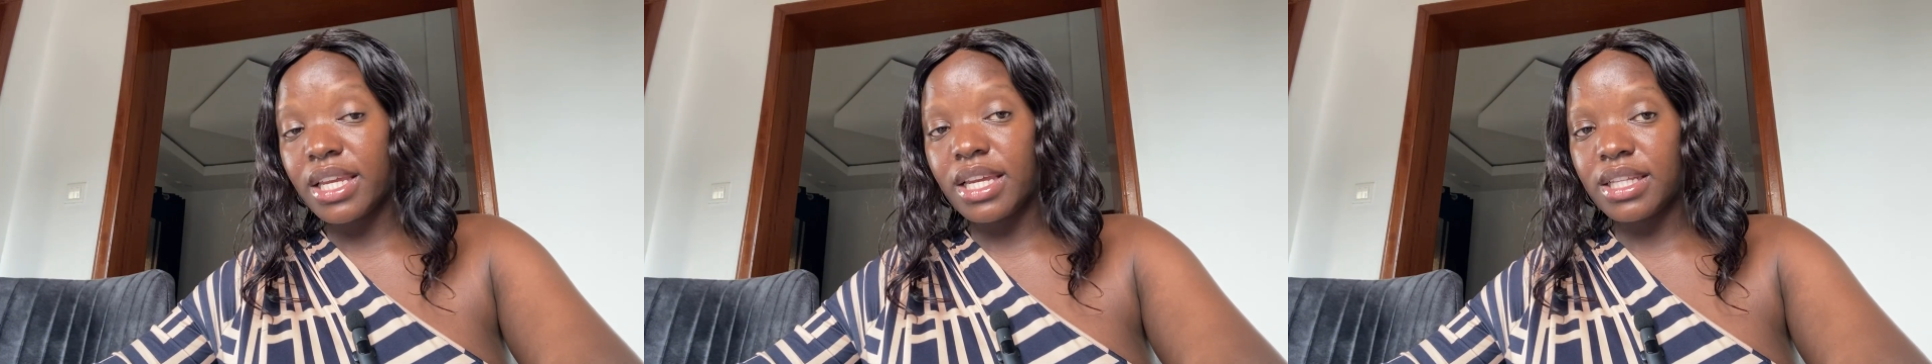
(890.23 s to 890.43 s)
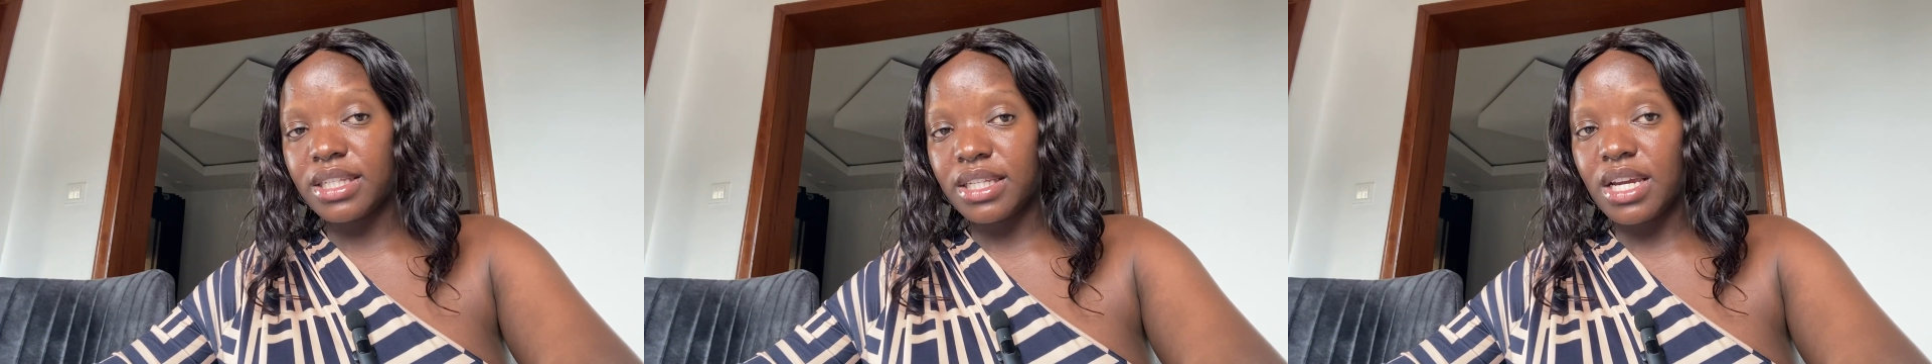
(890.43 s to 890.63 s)

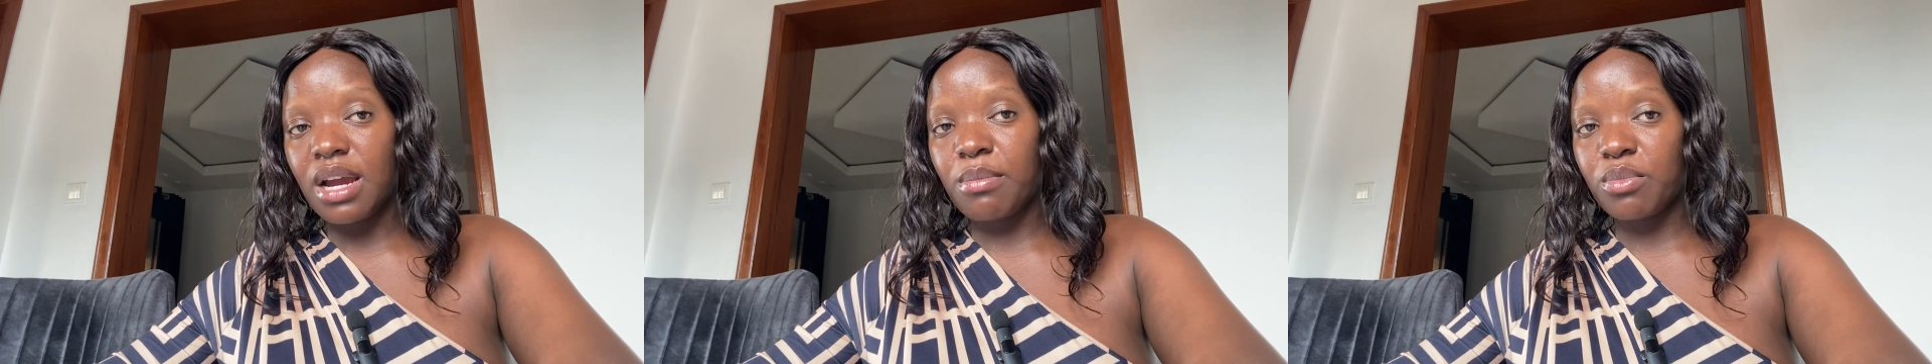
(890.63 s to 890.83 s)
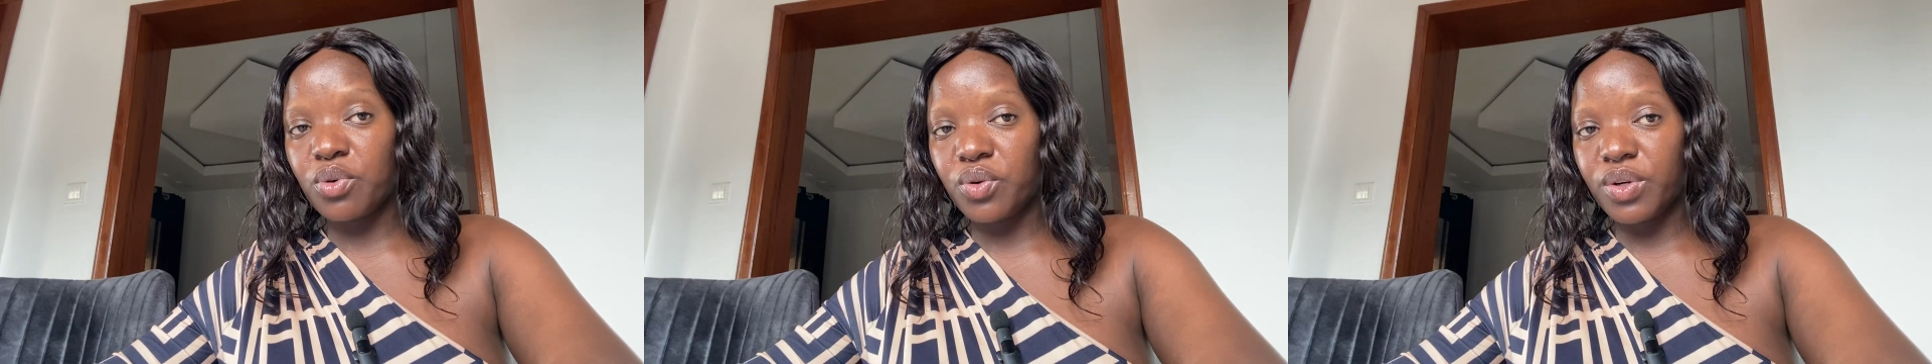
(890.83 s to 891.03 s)
and
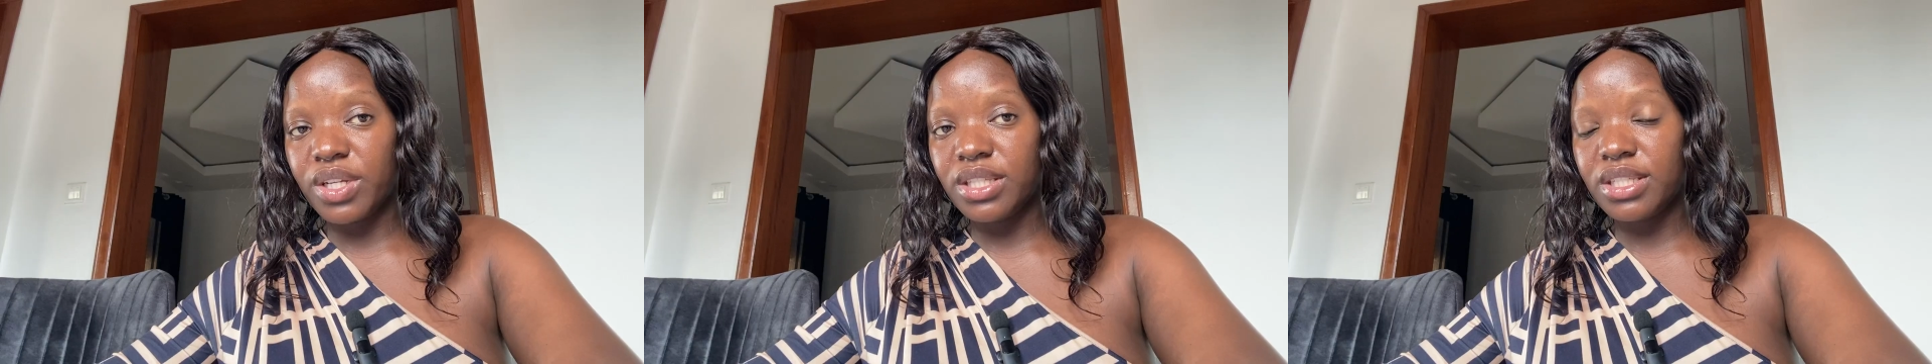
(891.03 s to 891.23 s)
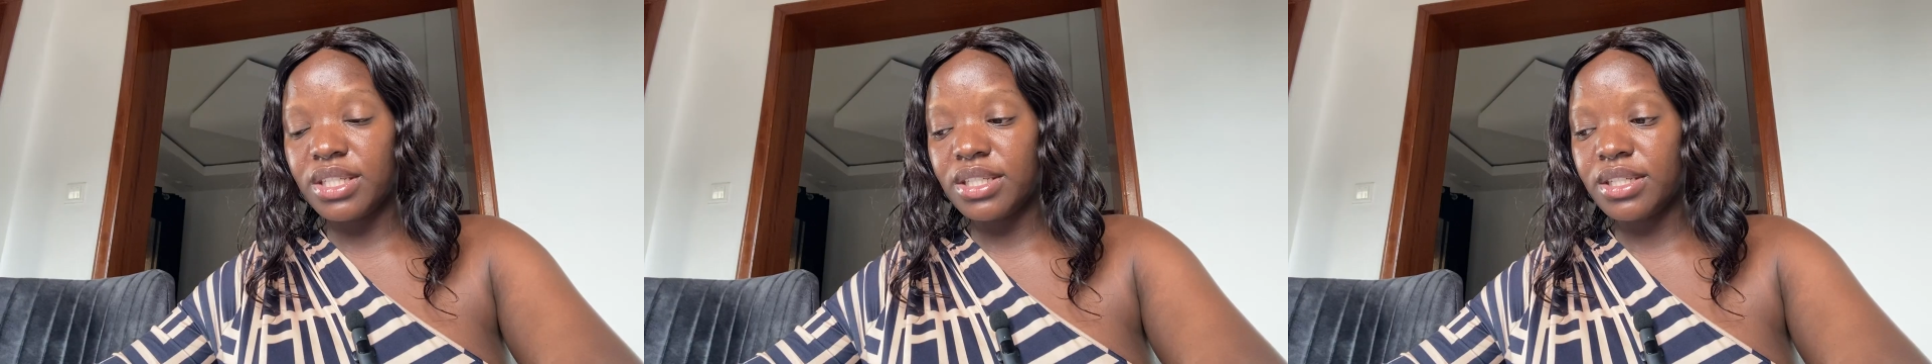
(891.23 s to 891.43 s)
I'm
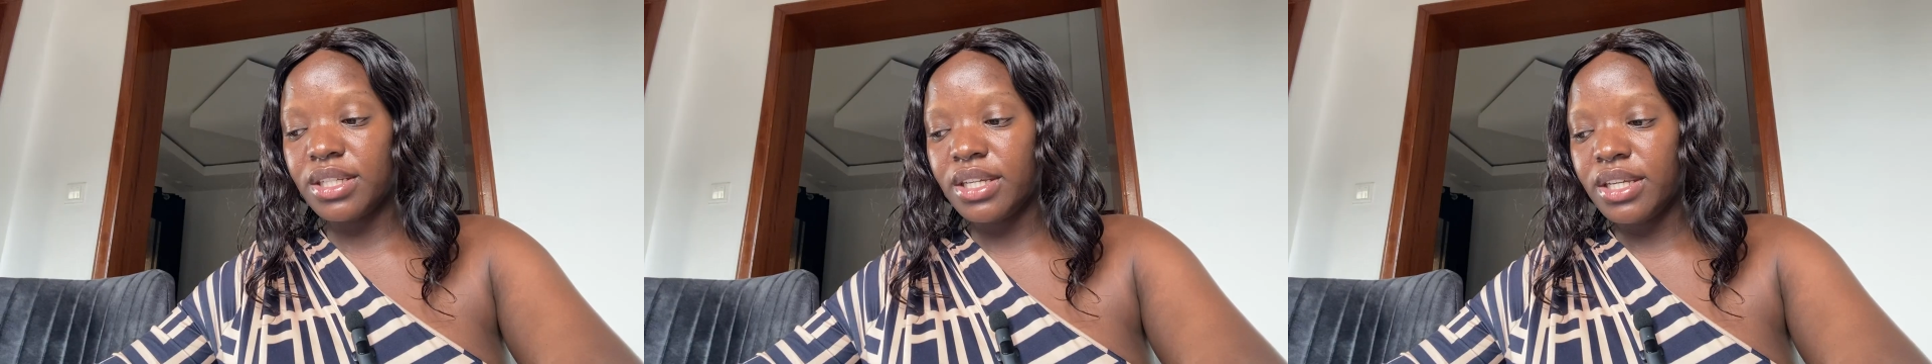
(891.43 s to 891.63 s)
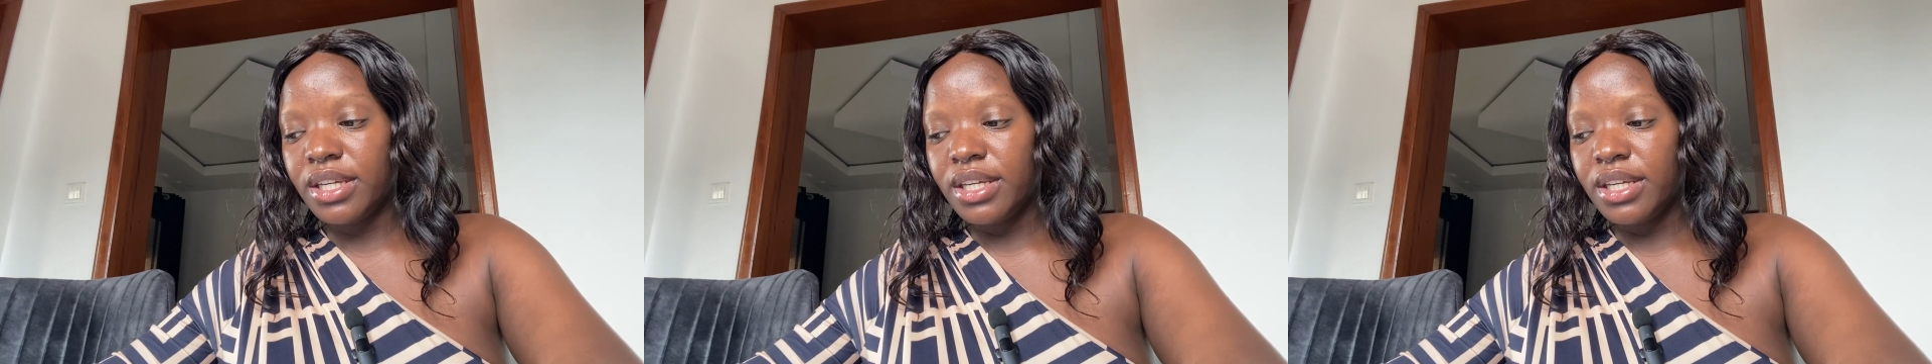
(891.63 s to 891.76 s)
ready